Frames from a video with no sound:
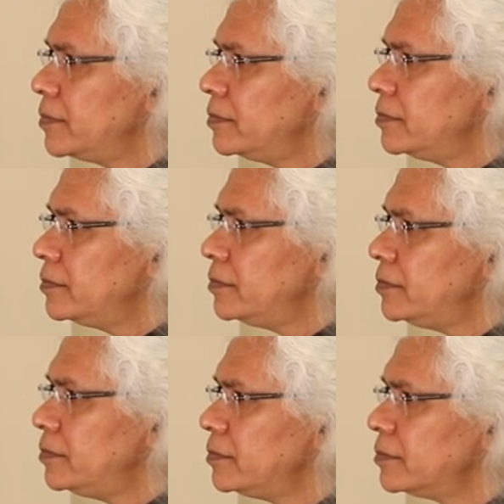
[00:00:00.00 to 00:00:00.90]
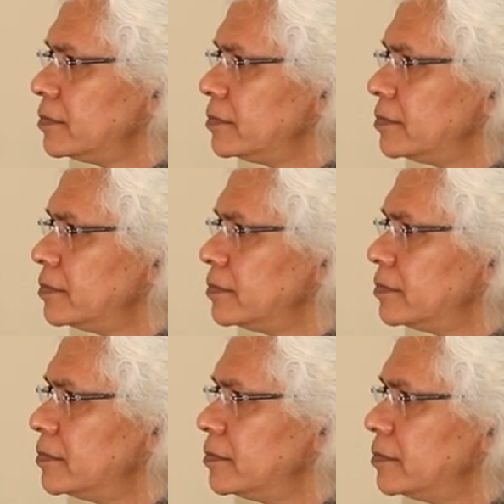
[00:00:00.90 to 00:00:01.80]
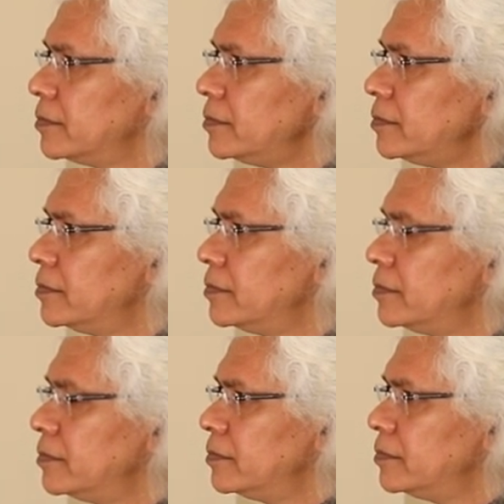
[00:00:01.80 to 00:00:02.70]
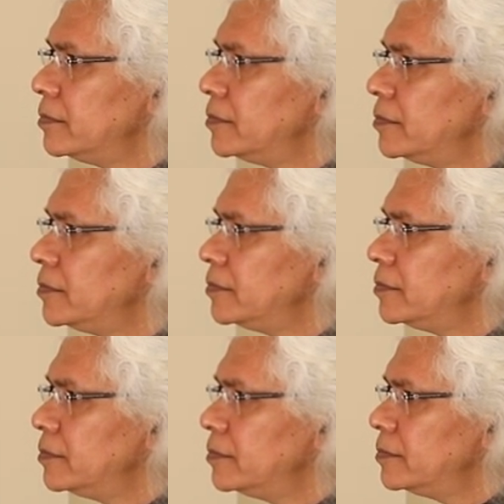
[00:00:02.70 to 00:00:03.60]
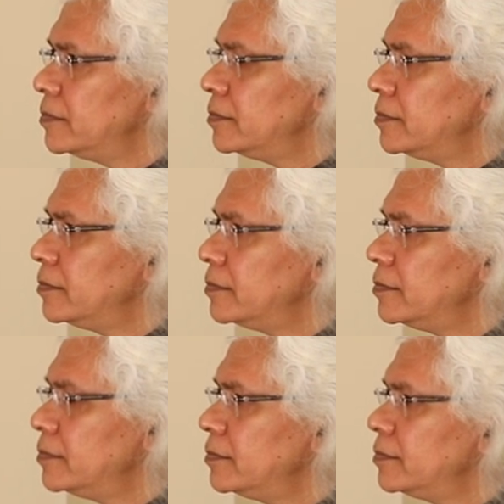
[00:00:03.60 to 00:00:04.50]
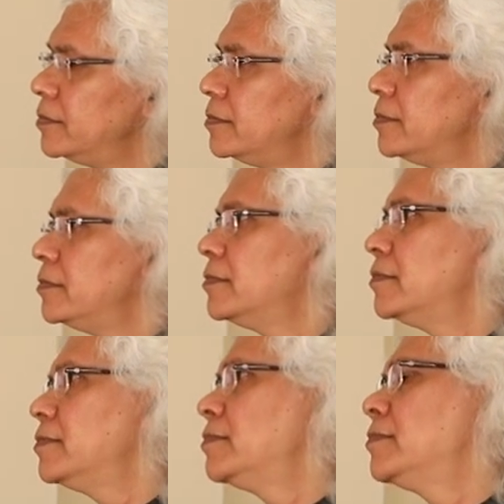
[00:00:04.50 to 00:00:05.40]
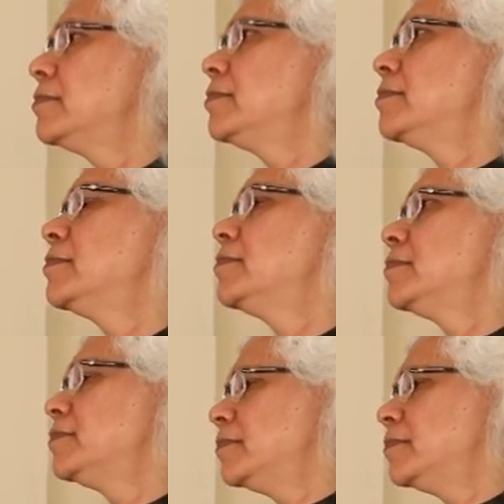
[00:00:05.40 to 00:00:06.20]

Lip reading: [no speech]